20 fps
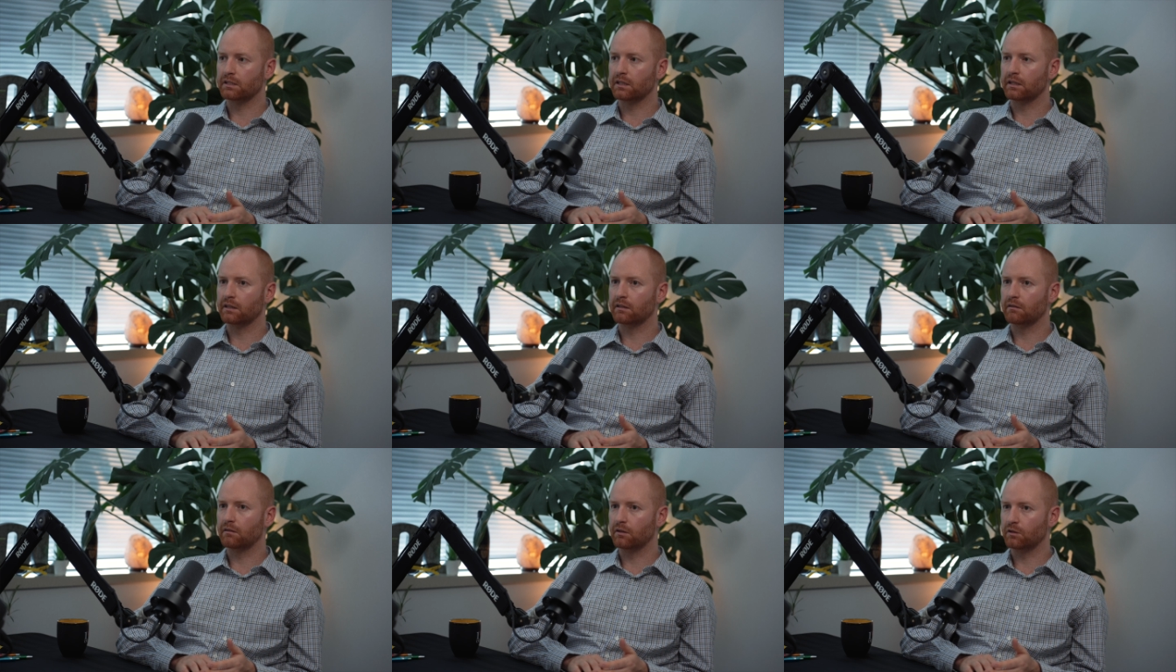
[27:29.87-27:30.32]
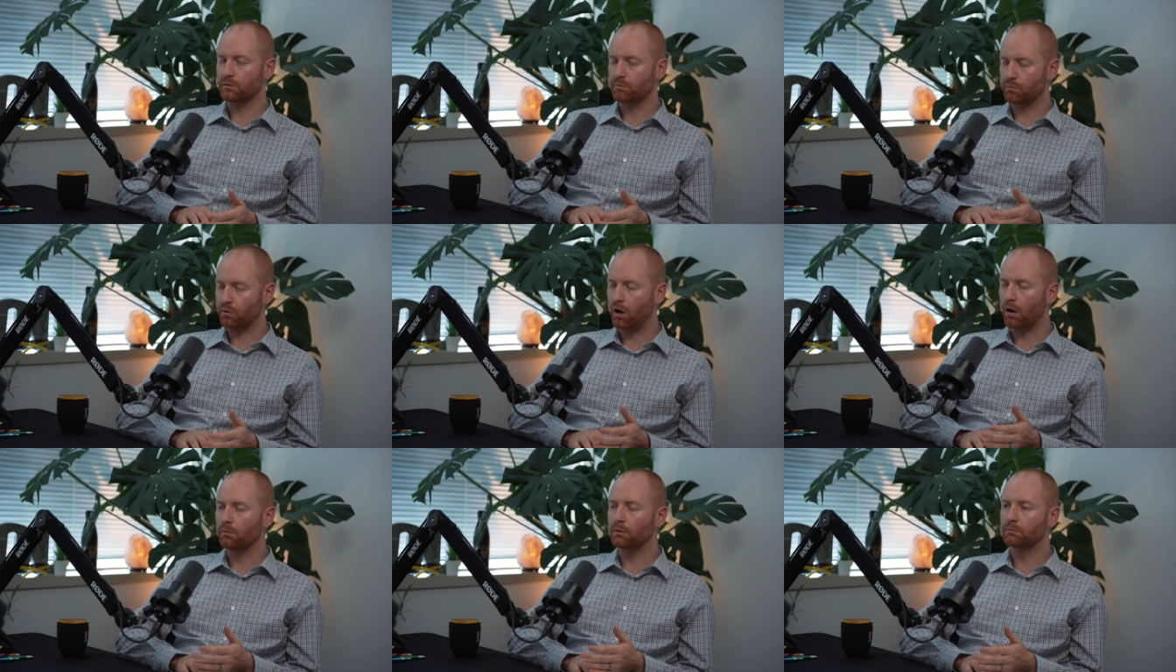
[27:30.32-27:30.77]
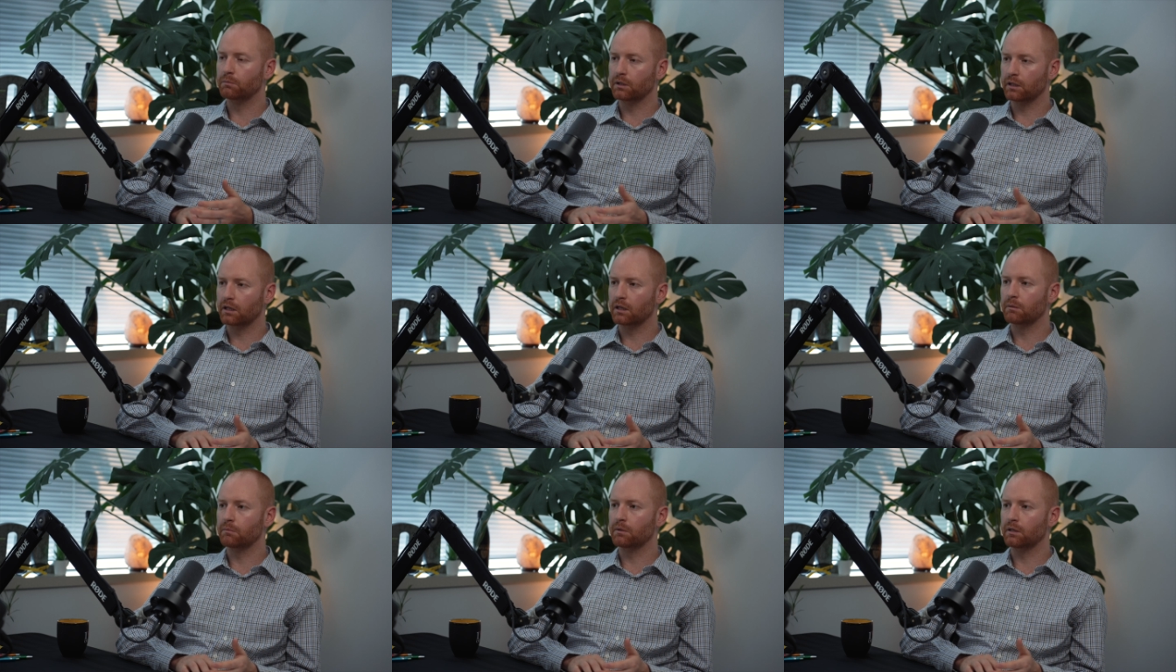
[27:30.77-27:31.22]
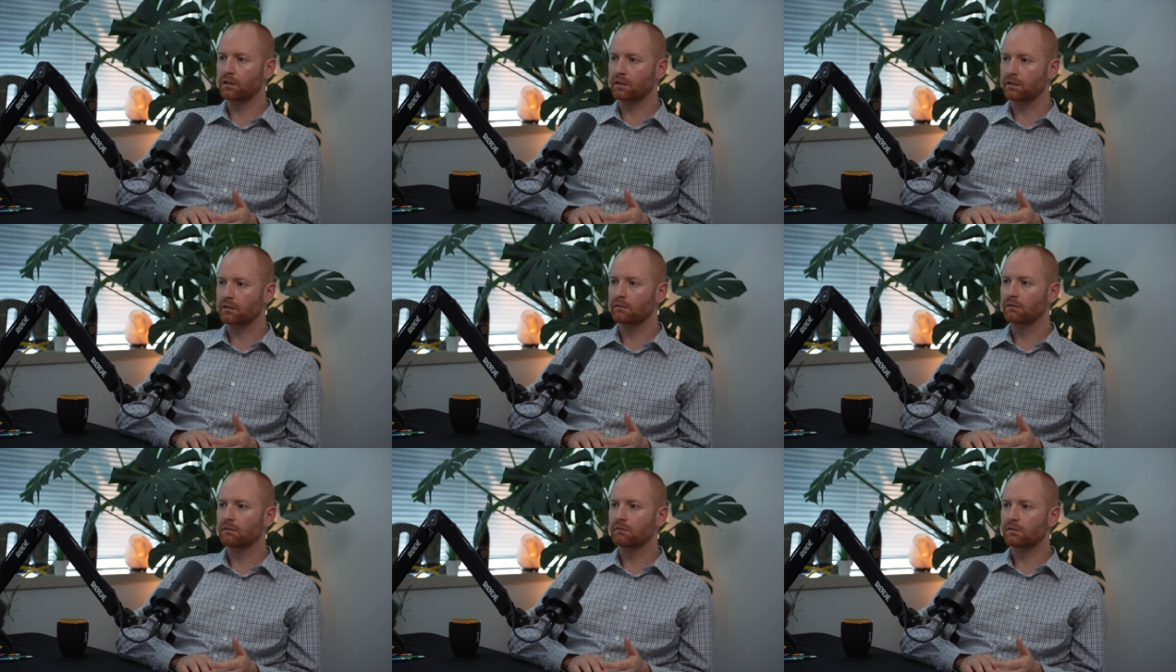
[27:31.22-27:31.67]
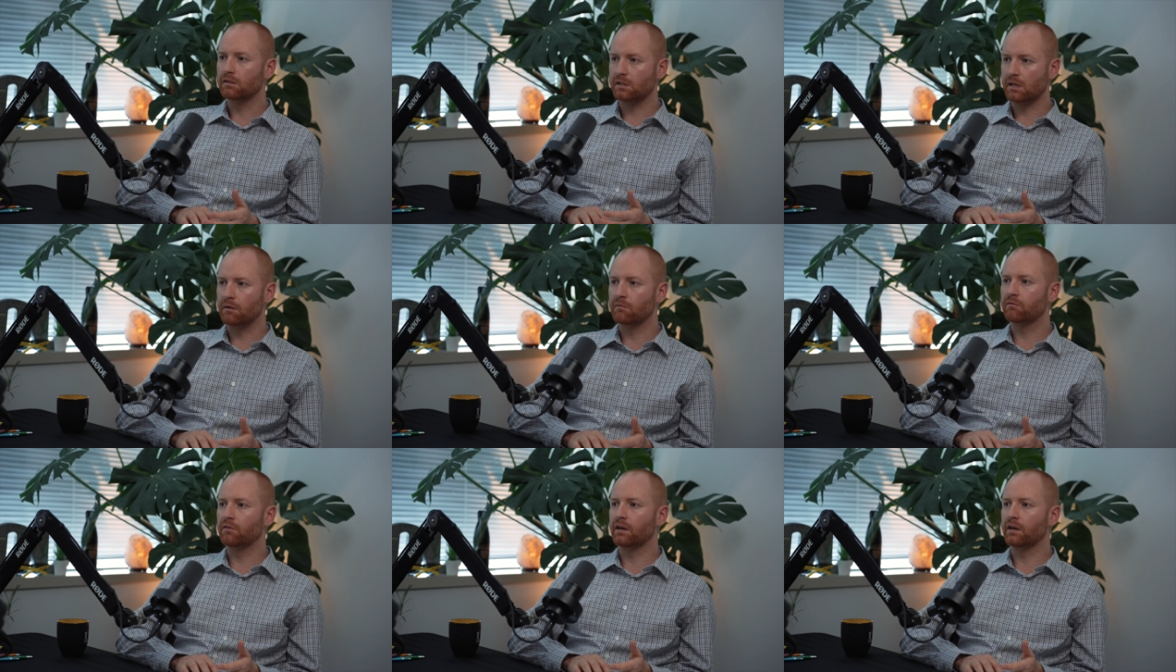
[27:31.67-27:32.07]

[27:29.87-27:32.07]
And there's probably going to be some